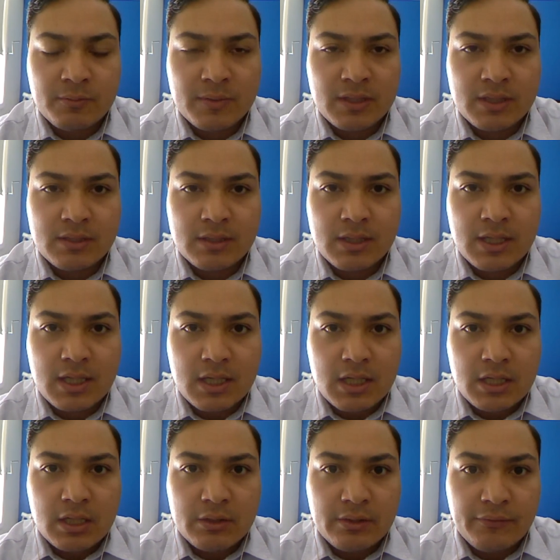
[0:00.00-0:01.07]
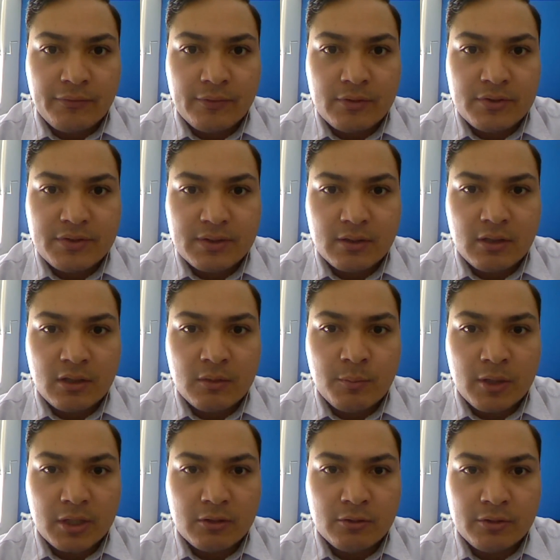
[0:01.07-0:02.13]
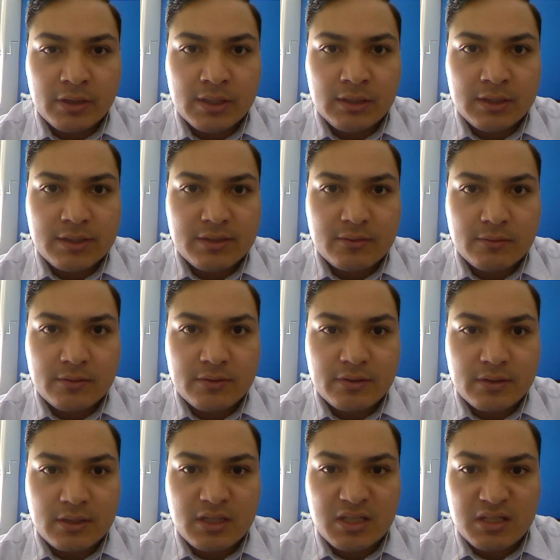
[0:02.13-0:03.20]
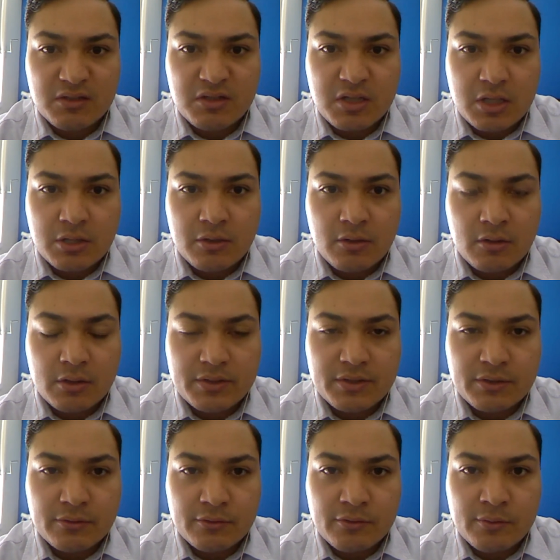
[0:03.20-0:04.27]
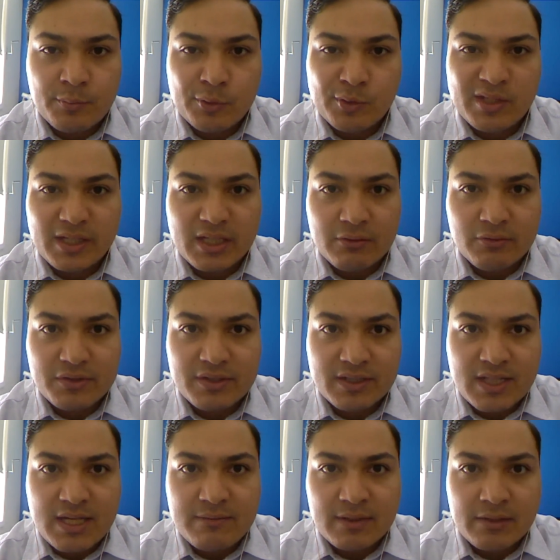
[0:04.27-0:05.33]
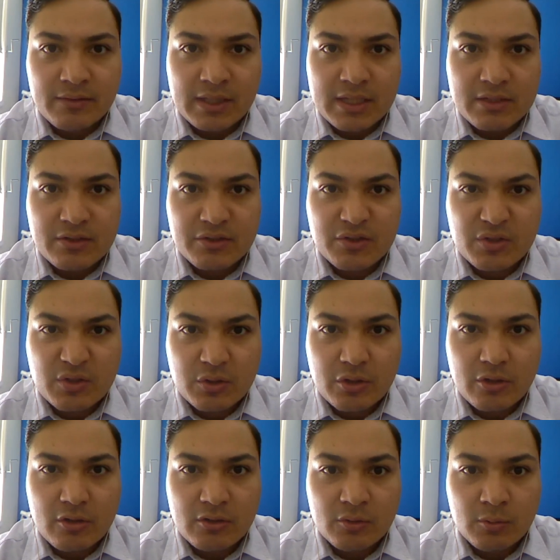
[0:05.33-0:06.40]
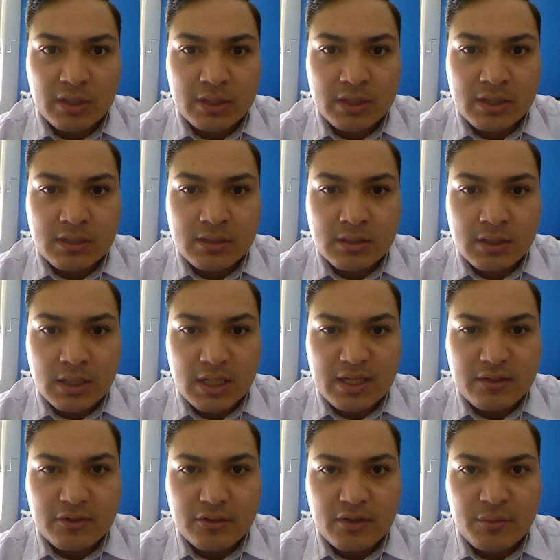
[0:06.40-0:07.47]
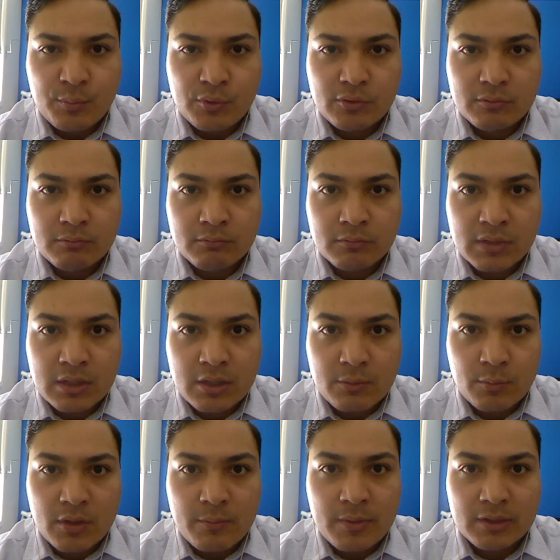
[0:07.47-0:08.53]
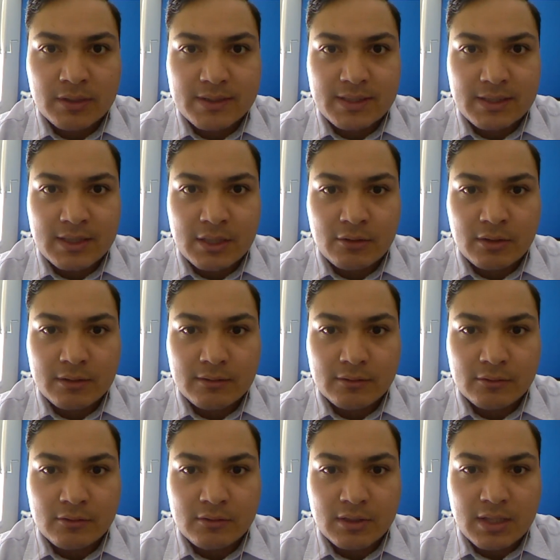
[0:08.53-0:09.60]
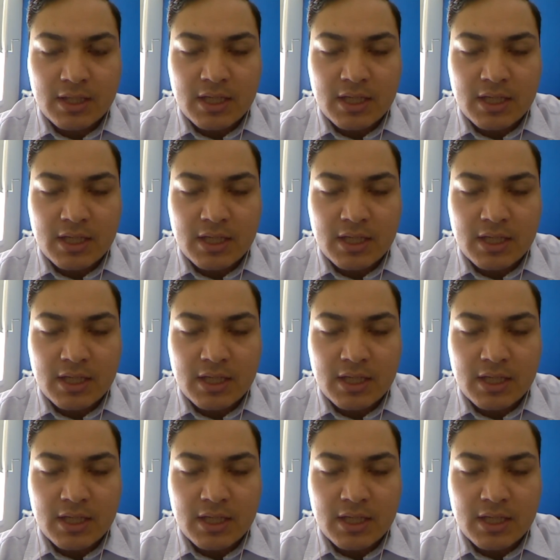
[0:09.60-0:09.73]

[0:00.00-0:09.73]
mean, the first goal by Cornelius was a nice through ball that he received, and then he just curled one in, and he showed more mobility than I thought.